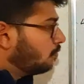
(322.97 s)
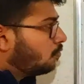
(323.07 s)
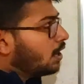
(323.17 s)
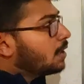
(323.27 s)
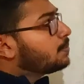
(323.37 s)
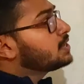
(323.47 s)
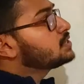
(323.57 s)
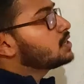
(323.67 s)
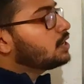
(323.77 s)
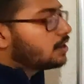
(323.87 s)
What
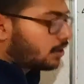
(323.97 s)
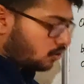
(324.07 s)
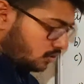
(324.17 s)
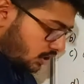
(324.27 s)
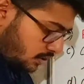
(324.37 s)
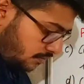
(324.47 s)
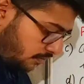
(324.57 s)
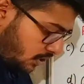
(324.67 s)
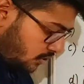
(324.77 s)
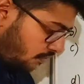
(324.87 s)
happens in
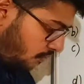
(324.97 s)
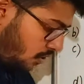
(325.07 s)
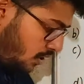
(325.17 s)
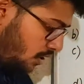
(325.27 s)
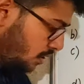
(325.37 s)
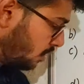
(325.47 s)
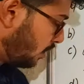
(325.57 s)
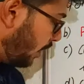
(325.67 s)
necrosis? First of all,